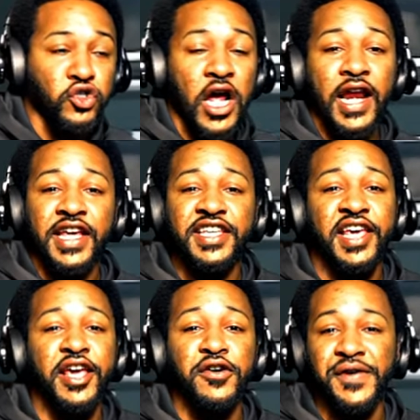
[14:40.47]
trying to
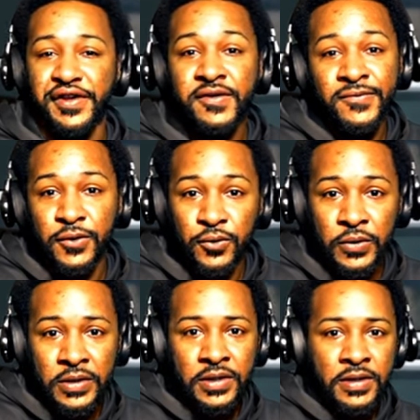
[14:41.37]
kill this fool.
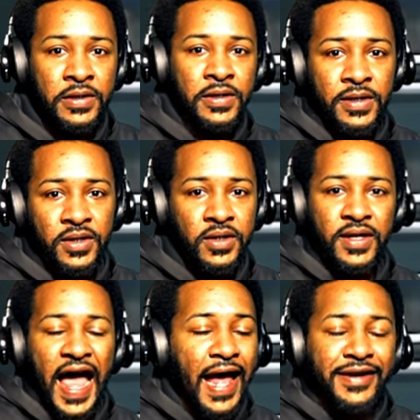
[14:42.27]

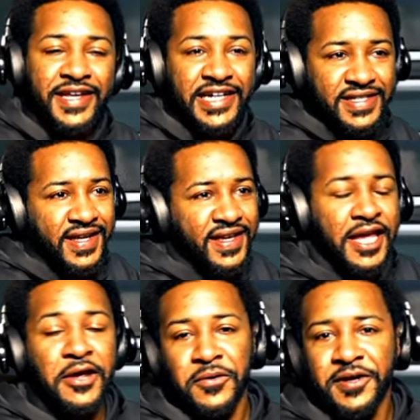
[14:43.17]
I need to
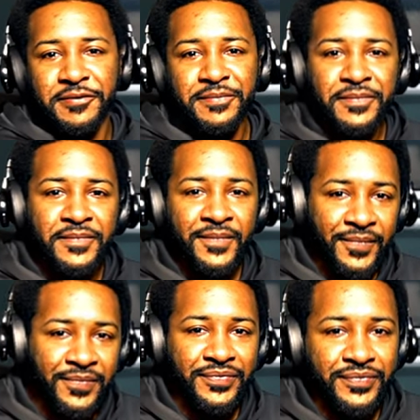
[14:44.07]
kill him.
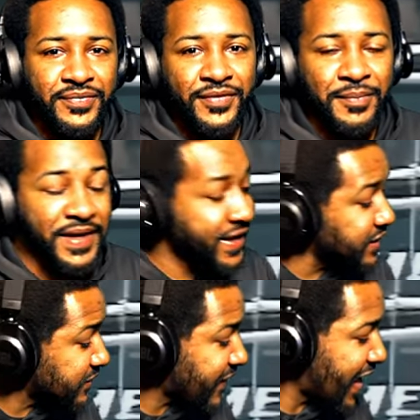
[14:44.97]

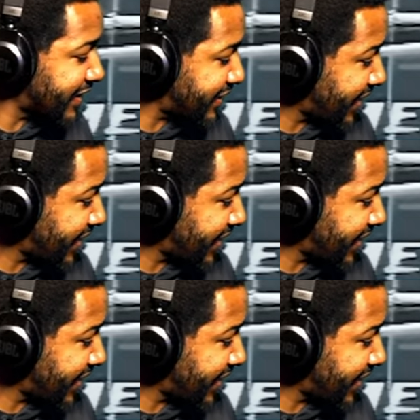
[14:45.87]
Because if I